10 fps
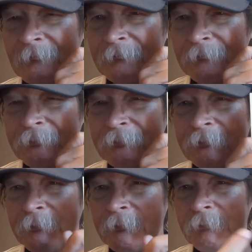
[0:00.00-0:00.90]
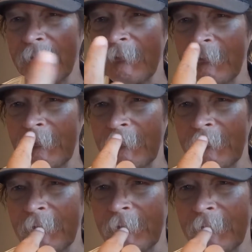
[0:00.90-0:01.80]

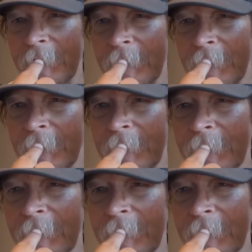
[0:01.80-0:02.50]
(no one is talking)